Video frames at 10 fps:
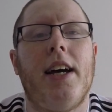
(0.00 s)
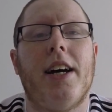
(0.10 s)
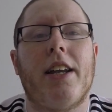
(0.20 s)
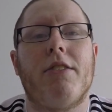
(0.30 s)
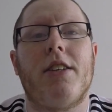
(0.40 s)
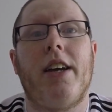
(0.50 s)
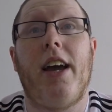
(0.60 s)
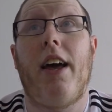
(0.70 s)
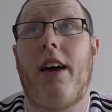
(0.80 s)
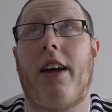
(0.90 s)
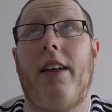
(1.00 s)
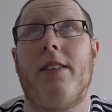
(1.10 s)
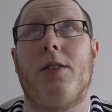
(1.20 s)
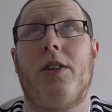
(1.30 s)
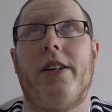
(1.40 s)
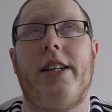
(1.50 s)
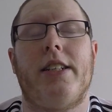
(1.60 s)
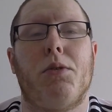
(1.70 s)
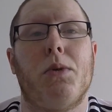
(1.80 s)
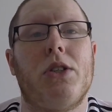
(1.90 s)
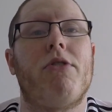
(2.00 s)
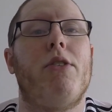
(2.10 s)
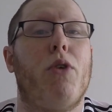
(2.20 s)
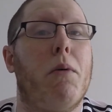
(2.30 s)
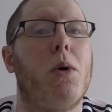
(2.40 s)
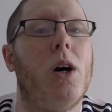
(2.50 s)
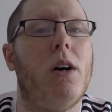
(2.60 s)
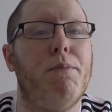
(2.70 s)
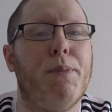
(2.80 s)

And I was like, "Yeah, okay, that's a good idea." So we went straight to Epcot,